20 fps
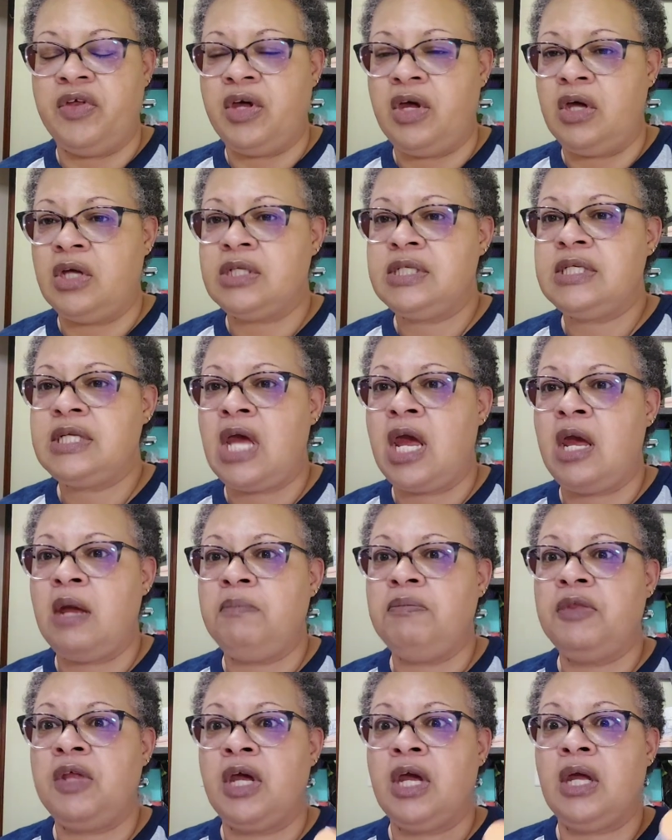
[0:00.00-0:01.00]
the
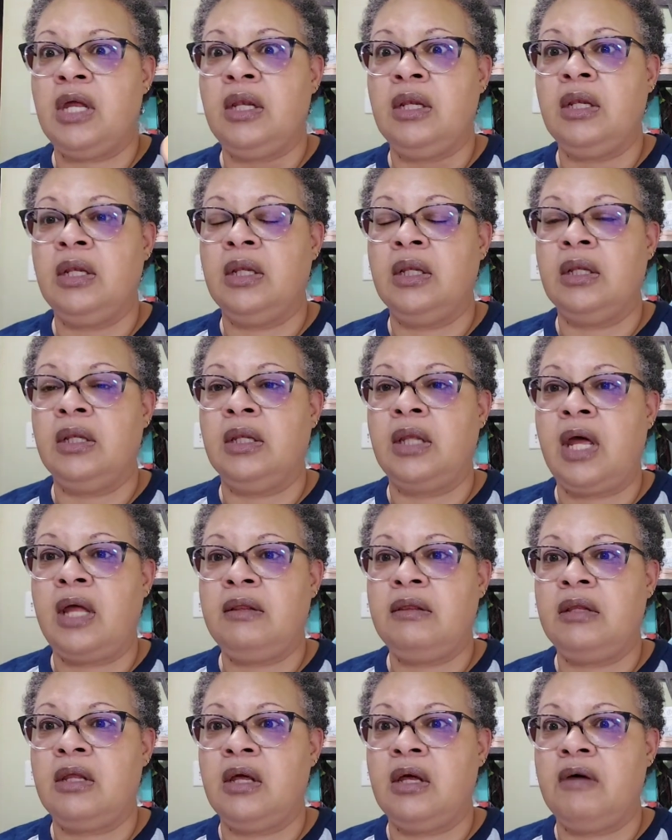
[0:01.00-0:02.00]
same thing
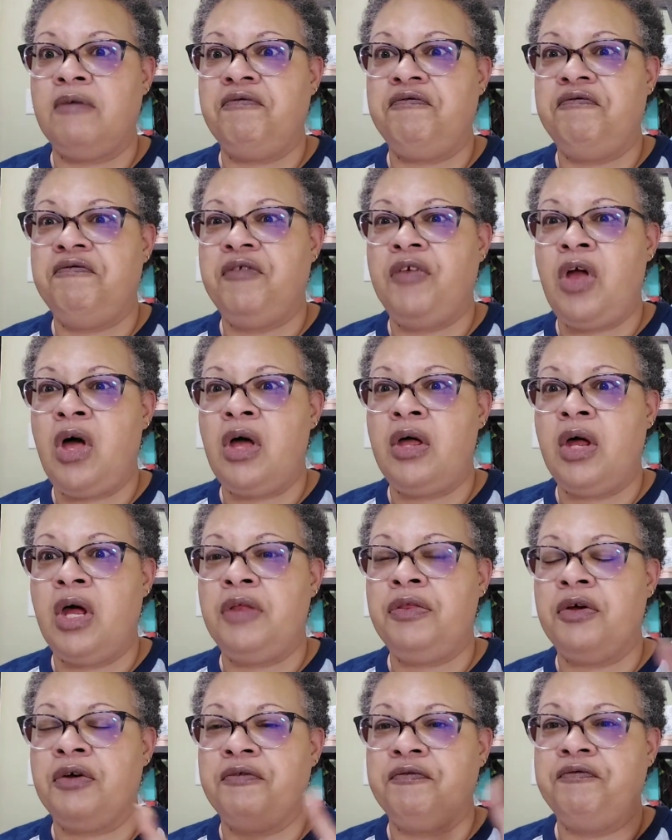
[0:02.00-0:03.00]
that the
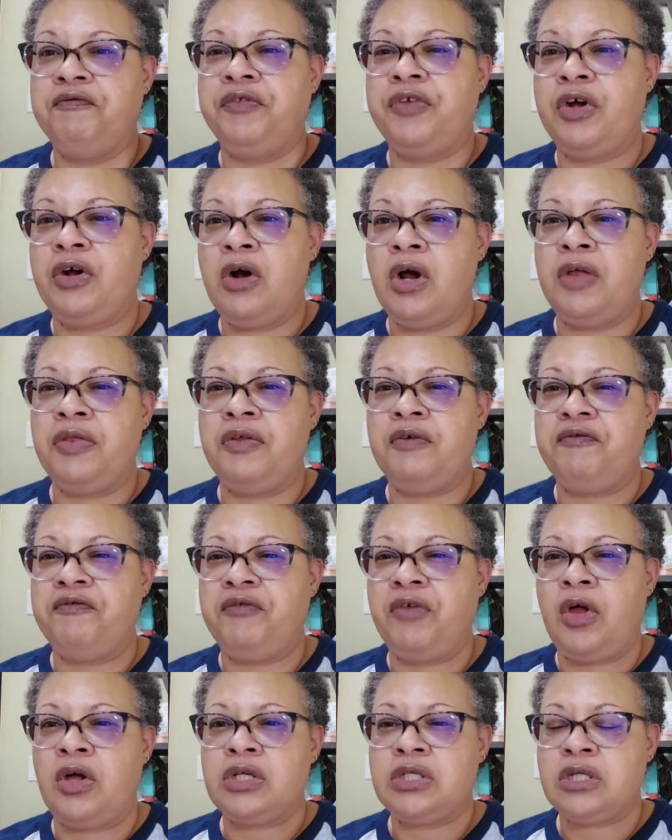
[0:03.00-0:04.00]
other their other
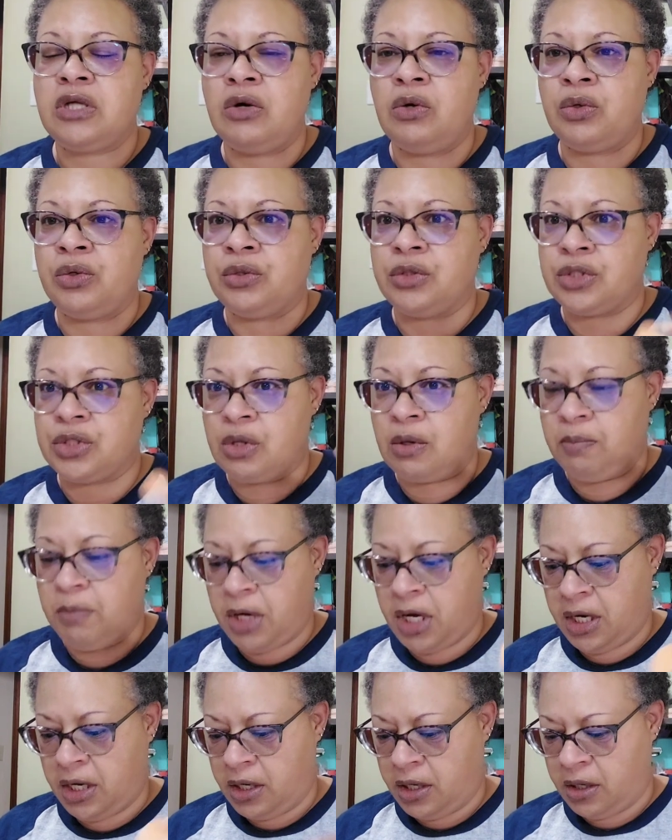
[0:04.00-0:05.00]
floss holders are
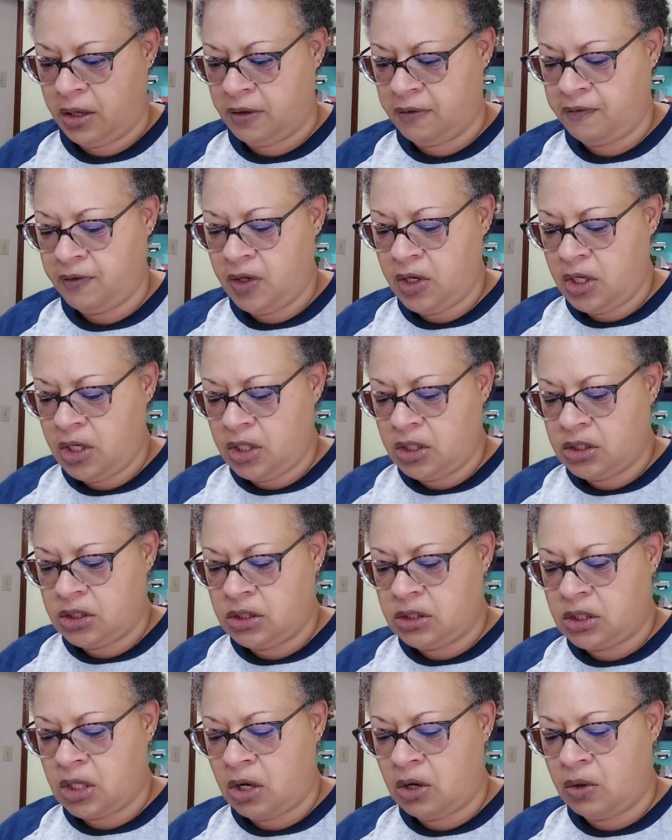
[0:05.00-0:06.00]
made of.
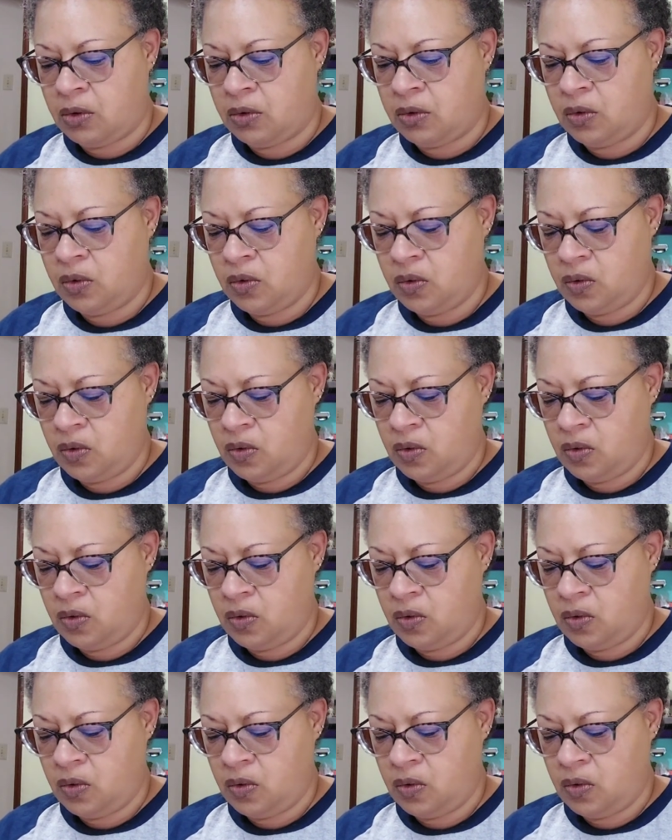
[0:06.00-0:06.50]
So